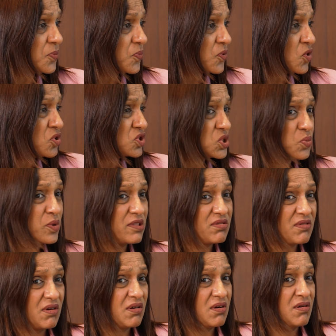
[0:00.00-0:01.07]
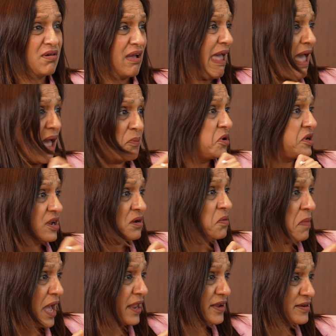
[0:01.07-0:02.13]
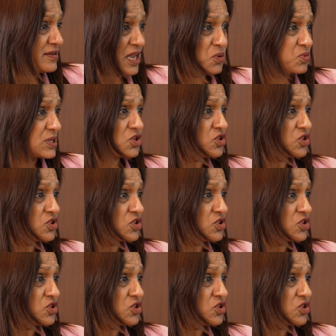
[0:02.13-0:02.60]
approach with a hammer and a mallet that was